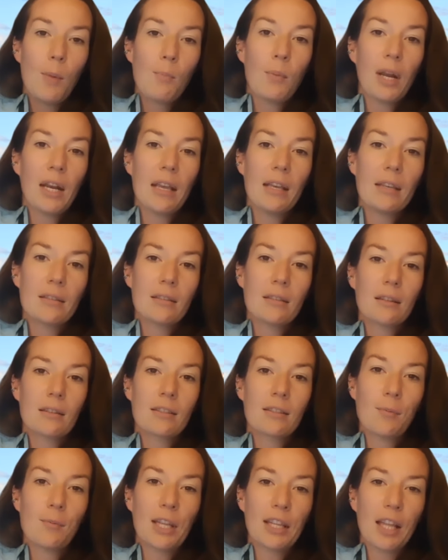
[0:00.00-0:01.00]
but it's
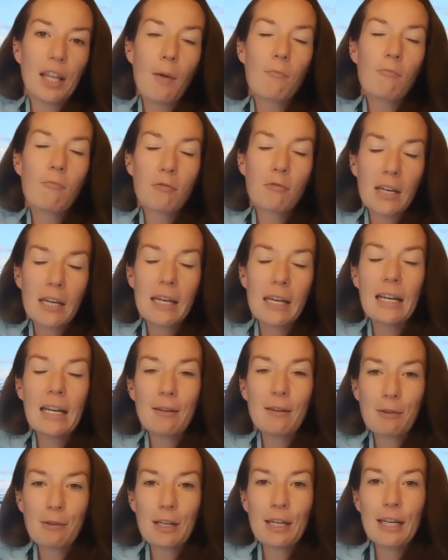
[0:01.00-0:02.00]
something I'm
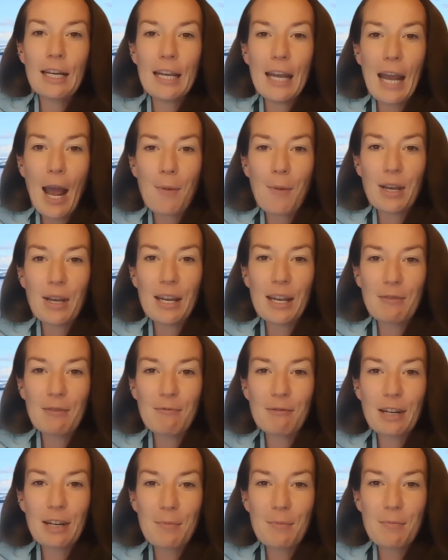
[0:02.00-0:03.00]
really, really happy and
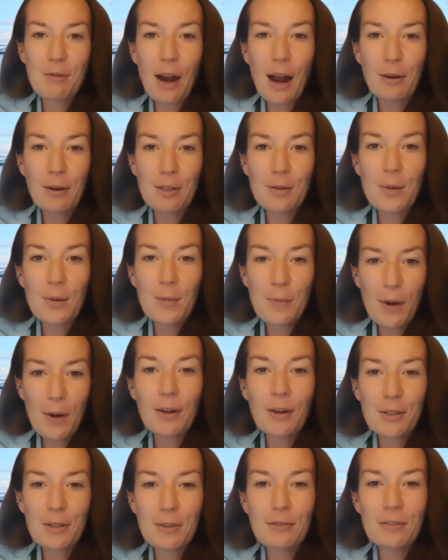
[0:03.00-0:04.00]
really proud to be
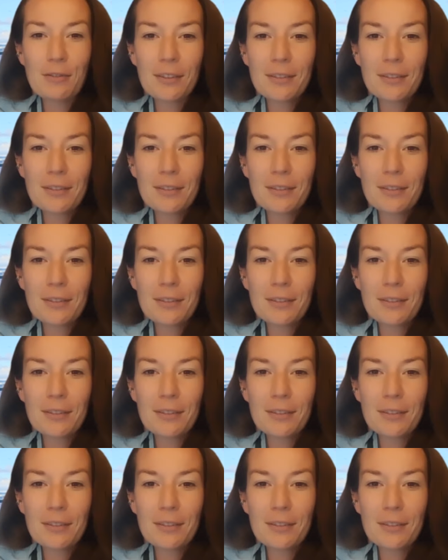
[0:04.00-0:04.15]
part of.